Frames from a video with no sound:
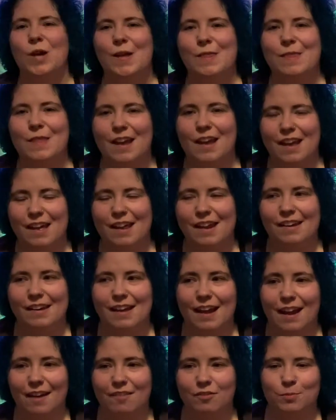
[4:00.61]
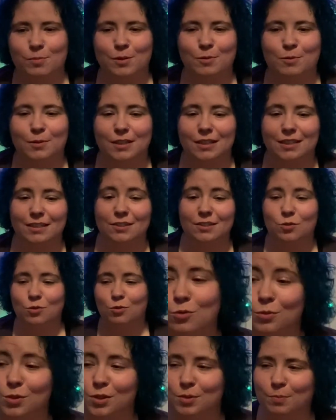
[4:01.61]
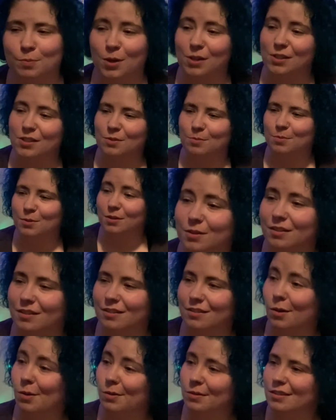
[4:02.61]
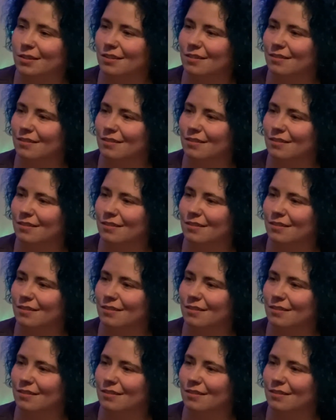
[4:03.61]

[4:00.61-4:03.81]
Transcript: And then I have to be released to a responsible adult